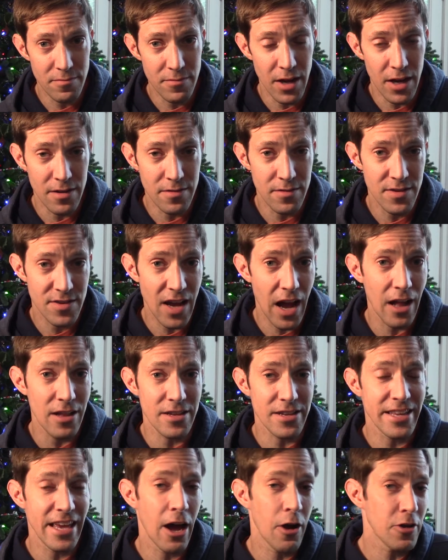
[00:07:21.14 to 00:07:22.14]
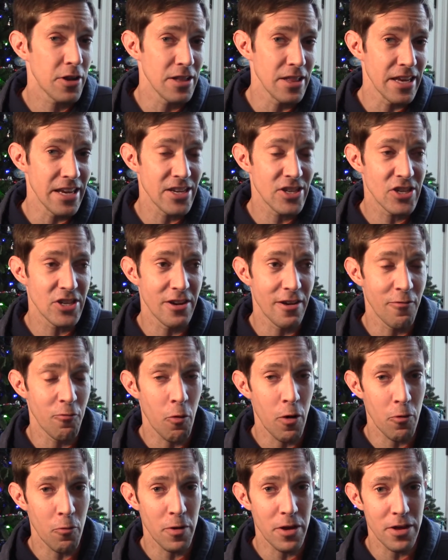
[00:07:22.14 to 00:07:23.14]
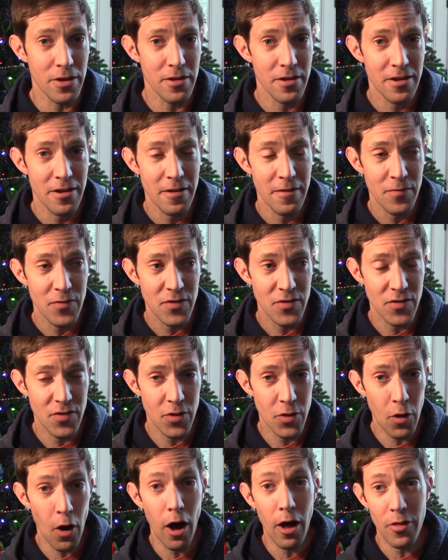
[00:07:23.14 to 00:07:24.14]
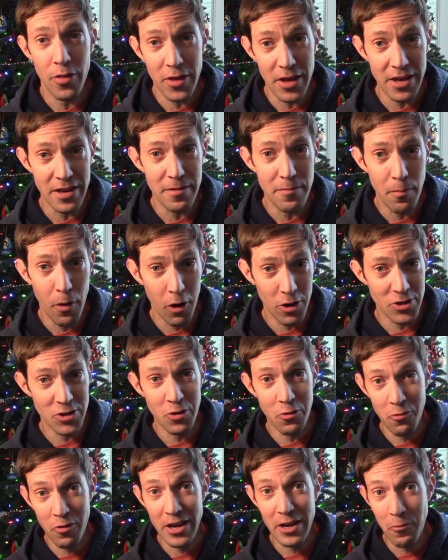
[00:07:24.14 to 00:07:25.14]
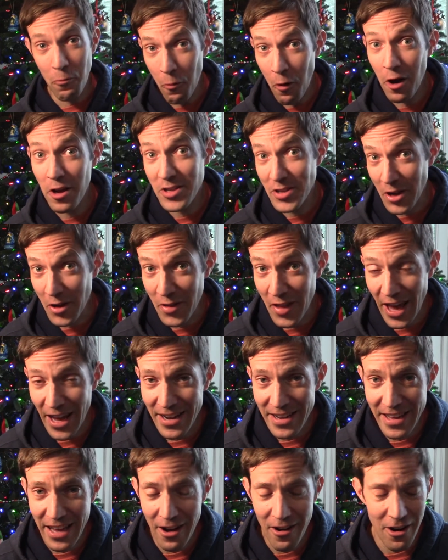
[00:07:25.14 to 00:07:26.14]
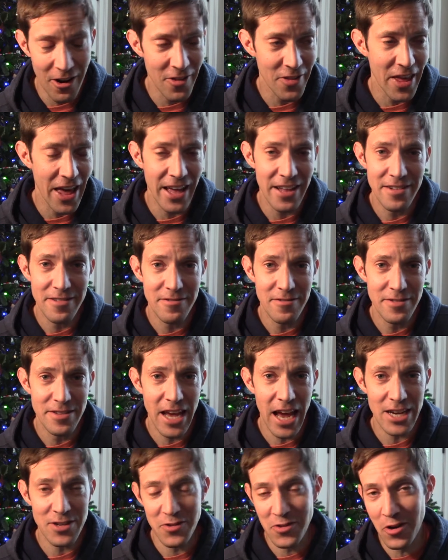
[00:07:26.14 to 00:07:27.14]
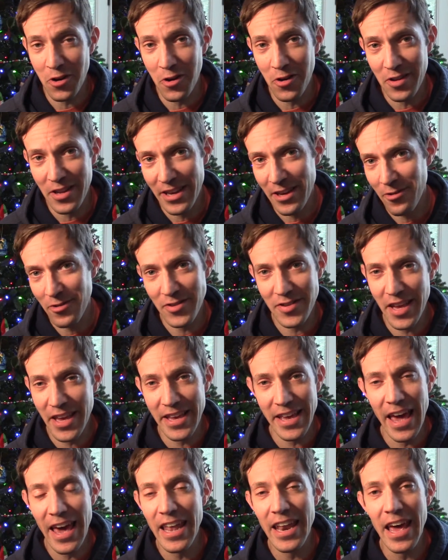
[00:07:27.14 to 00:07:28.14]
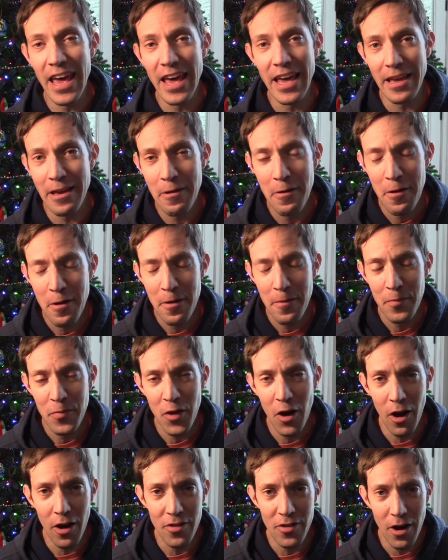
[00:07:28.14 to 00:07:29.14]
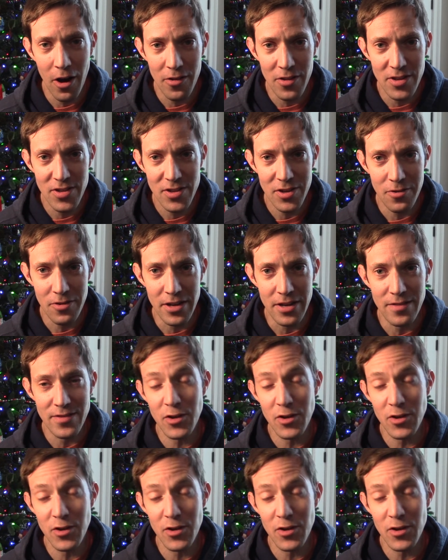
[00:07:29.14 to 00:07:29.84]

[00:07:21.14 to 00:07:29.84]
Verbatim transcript: a solid calculation of what we thought the marginal rate was on that on that tax return, it'll say NA on, on the screen.